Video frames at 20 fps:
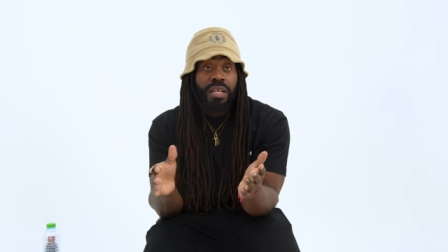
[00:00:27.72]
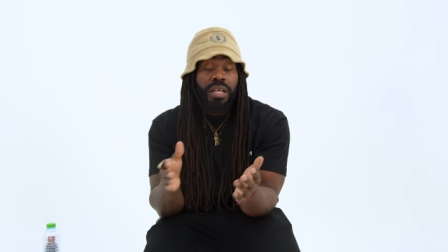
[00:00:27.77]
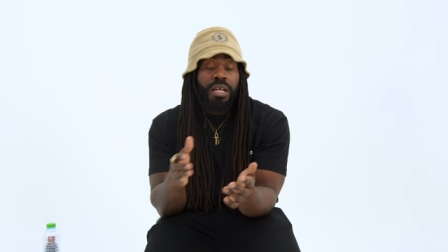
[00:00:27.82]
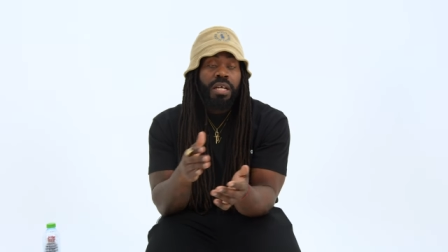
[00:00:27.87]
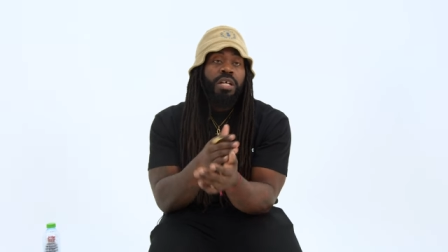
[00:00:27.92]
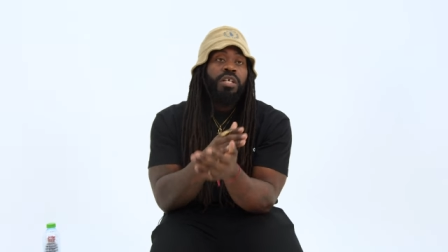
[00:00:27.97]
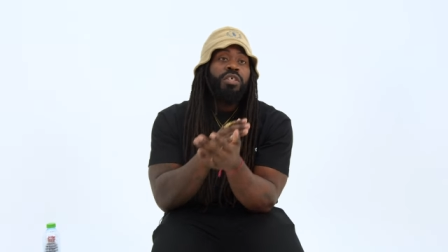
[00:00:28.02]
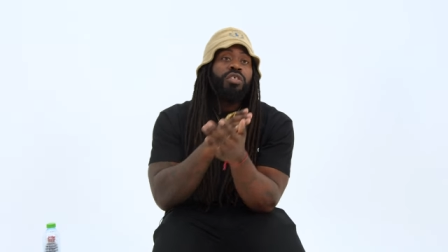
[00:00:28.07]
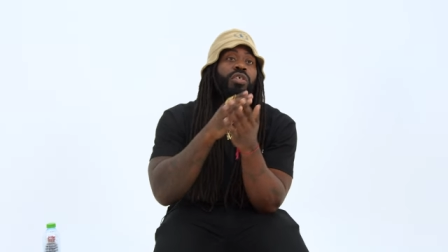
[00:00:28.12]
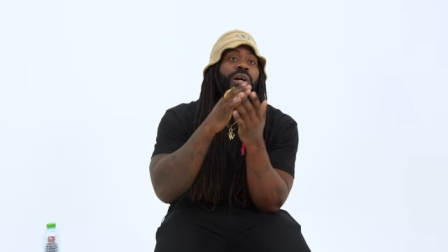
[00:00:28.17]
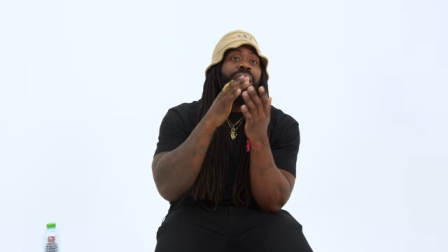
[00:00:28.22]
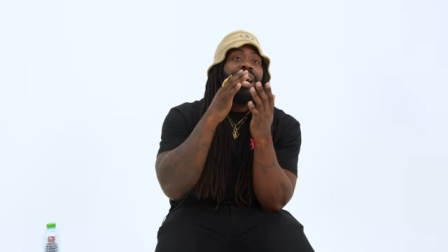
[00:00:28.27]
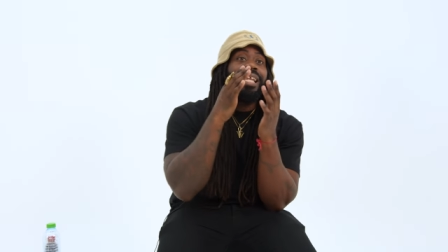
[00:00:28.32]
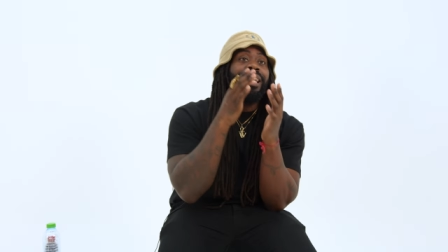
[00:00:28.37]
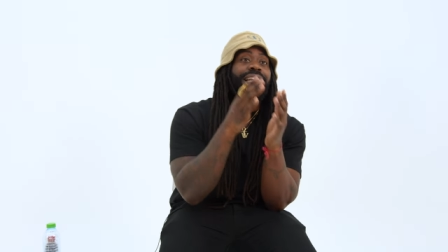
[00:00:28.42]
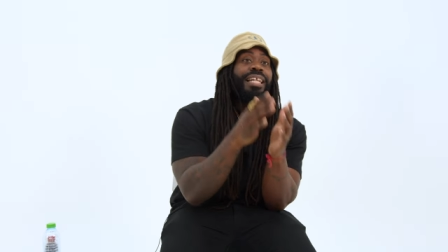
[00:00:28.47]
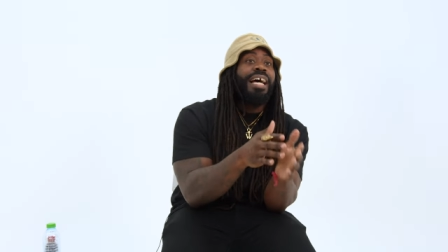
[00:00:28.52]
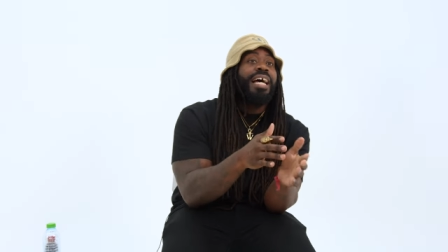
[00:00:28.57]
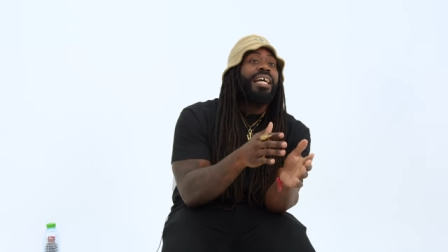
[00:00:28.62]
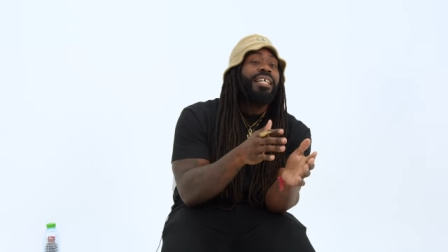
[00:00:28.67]
Mm-hmm. So I
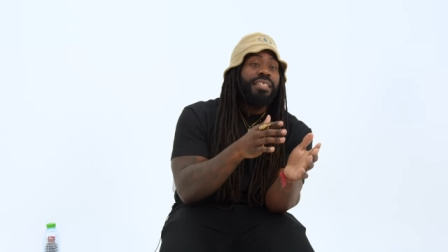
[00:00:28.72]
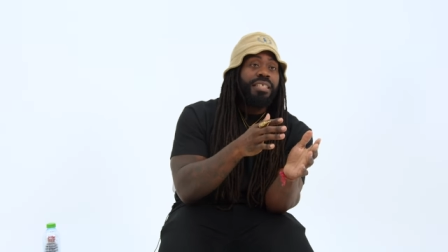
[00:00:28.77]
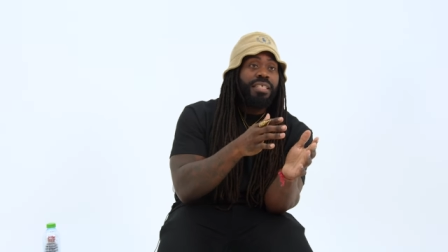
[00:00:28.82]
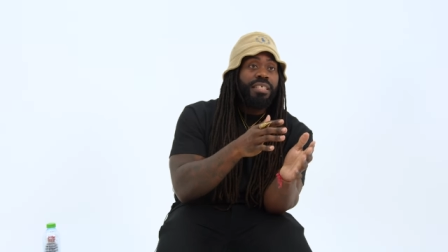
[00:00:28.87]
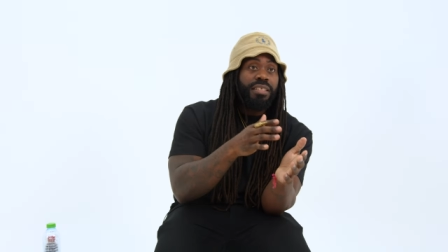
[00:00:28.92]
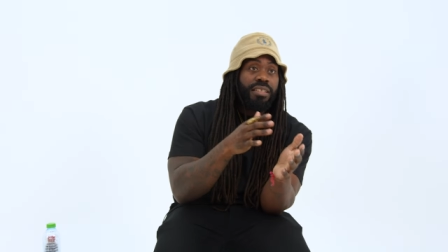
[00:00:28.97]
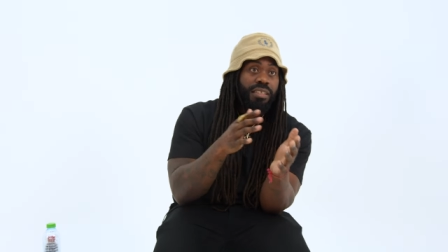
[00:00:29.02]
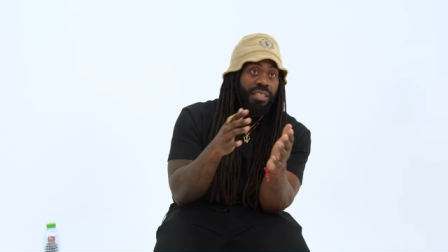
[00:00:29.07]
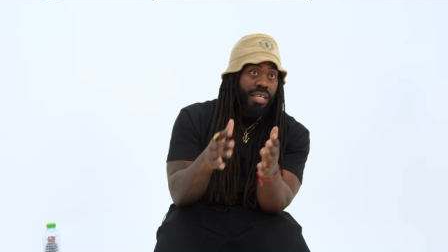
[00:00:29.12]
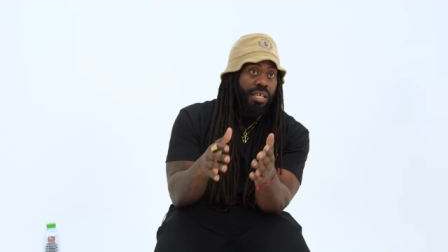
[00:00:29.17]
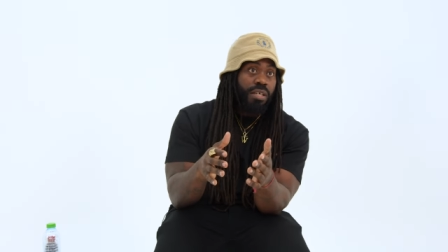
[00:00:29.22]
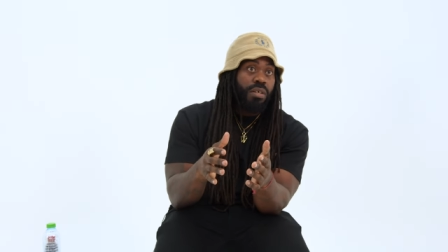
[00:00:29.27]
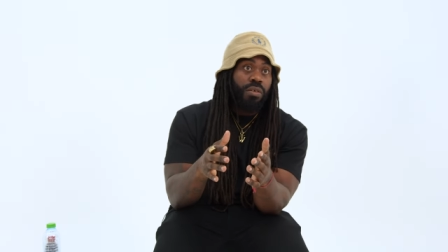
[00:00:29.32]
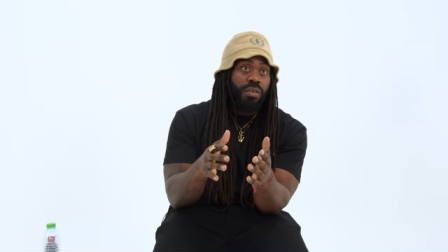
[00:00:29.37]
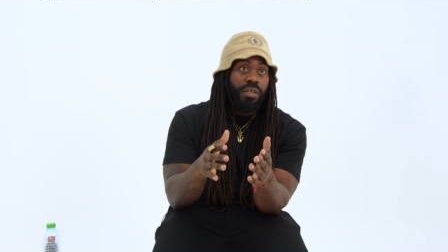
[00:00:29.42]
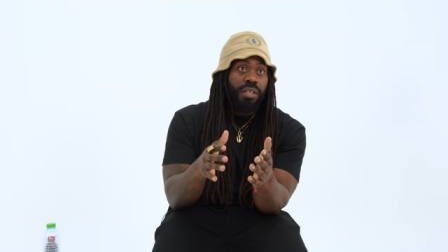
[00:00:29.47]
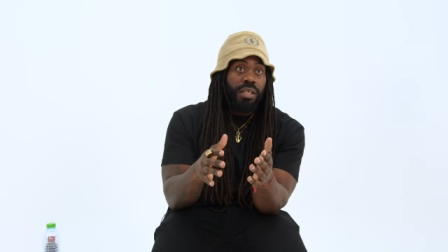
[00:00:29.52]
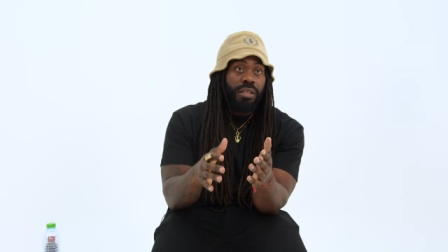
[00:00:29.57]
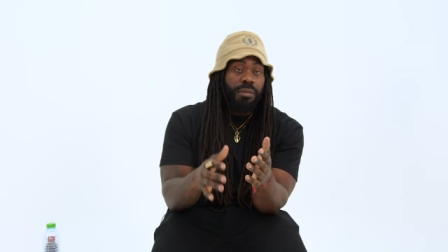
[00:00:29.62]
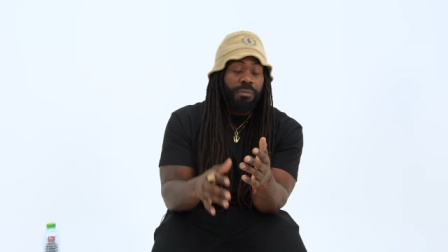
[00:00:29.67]
liked his take
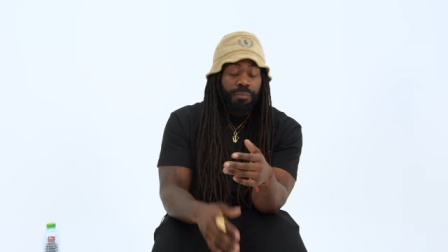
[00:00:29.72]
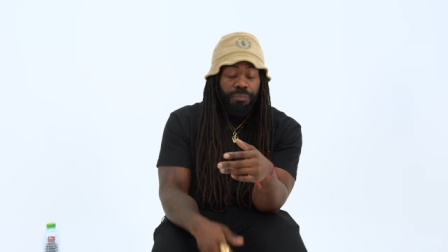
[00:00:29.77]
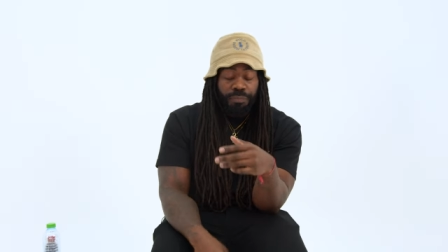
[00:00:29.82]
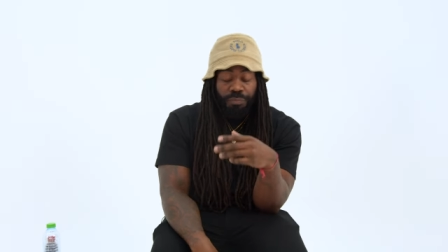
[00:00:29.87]
on that.